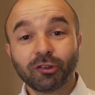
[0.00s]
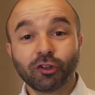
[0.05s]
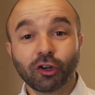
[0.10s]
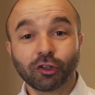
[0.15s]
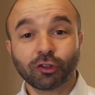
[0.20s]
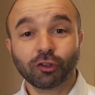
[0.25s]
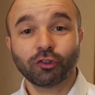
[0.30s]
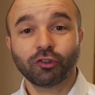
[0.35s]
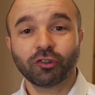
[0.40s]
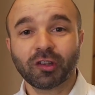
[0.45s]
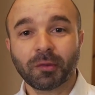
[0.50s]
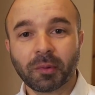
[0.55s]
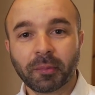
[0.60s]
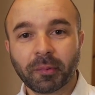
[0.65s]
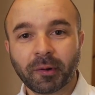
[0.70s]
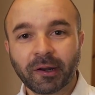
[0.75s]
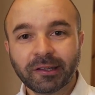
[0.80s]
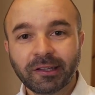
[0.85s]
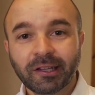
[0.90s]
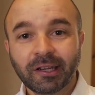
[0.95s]
Dr. Giuseppe
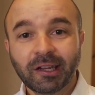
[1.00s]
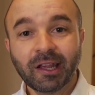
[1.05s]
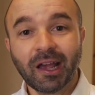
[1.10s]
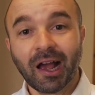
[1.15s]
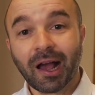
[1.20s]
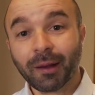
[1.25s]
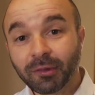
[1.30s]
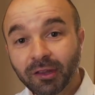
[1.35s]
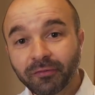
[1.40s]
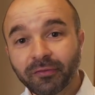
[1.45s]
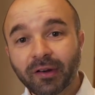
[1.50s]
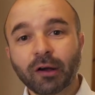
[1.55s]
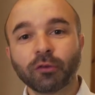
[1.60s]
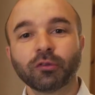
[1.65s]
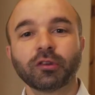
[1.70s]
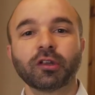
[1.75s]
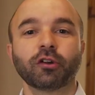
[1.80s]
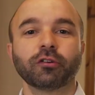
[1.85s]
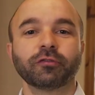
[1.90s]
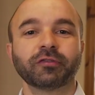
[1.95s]
Paladini. I'm the
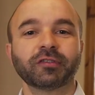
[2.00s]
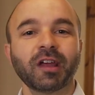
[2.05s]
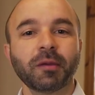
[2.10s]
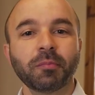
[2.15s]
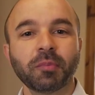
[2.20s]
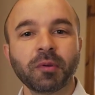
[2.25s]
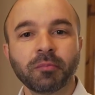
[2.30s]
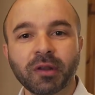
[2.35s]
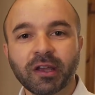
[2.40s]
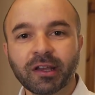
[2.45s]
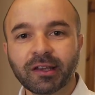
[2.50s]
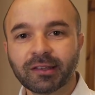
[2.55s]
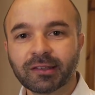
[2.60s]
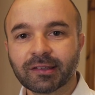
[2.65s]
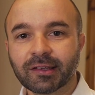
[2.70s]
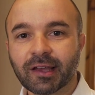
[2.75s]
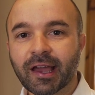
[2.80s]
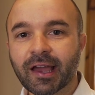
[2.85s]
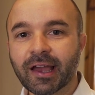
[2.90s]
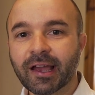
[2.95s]
founder of Stepping
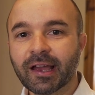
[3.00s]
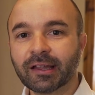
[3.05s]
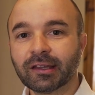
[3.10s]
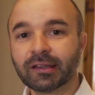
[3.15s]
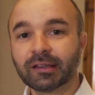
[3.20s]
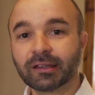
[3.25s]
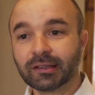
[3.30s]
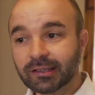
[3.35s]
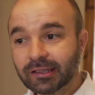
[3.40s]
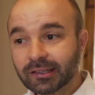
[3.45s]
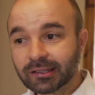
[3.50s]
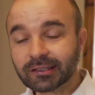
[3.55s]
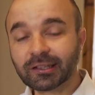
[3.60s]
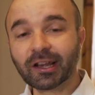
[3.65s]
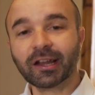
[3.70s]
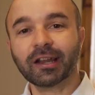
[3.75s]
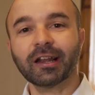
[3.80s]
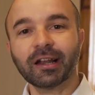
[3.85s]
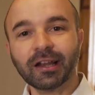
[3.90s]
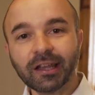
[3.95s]
Bricks, and this
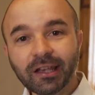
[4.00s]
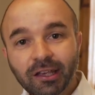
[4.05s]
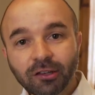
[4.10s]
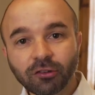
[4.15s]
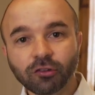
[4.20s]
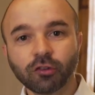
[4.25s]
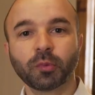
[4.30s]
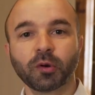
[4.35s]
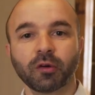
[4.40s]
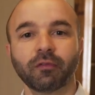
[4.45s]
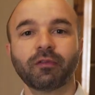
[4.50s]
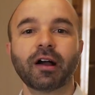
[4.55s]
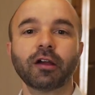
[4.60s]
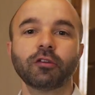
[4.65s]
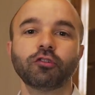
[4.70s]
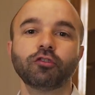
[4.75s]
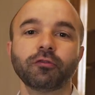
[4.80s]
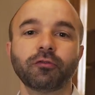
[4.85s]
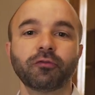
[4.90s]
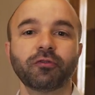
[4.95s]
channel is to
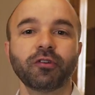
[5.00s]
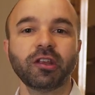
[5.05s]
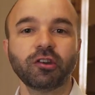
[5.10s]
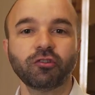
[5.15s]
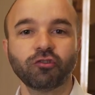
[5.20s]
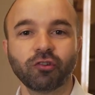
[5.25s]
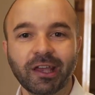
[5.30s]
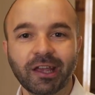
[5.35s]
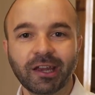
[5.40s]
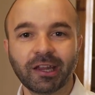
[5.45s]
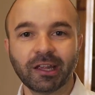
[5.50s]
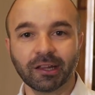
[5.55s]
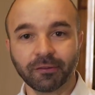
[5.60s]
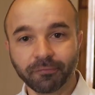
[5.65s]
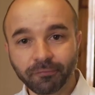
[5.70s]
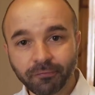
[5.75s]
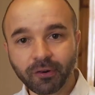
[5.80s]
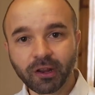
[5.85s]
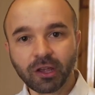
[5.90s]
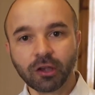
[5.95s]
provide you free training,
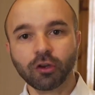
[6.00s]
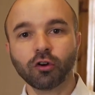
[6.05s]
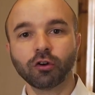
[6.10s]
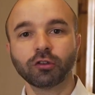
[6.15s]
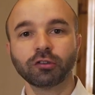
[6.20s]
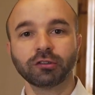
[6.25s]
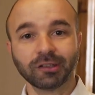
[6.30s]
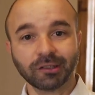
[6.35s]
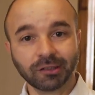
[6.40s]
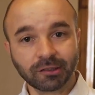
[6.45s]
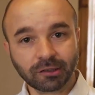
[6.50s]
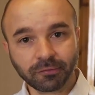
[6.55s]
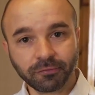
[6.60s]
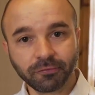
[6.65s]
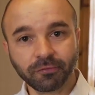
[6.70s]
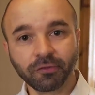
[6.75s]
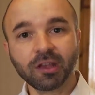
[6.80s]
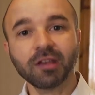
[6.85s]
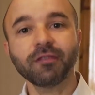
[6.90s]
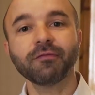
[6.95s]
free content,
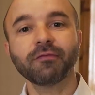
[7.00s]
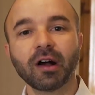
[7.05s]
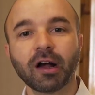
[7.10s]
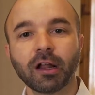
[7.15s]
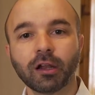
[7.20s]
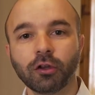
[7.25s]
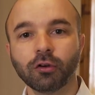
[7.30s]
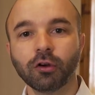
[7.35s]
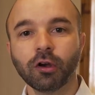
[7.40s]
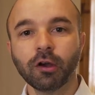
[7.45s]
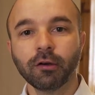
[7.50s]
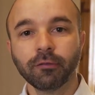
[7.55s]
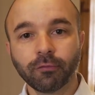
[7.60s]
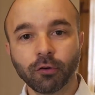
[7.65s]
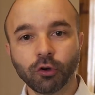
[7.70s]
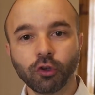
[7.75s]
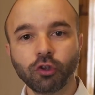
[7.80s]
free value for